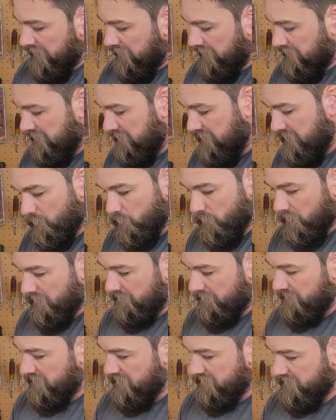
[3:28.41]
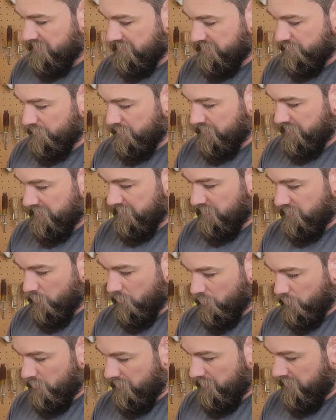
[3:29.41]
Neither one of these is really
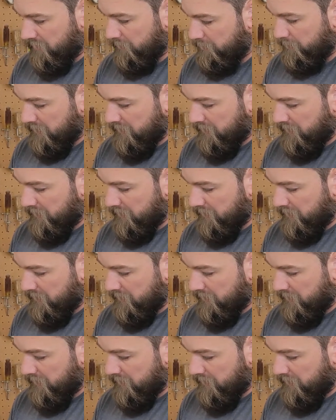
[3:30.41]
torn up.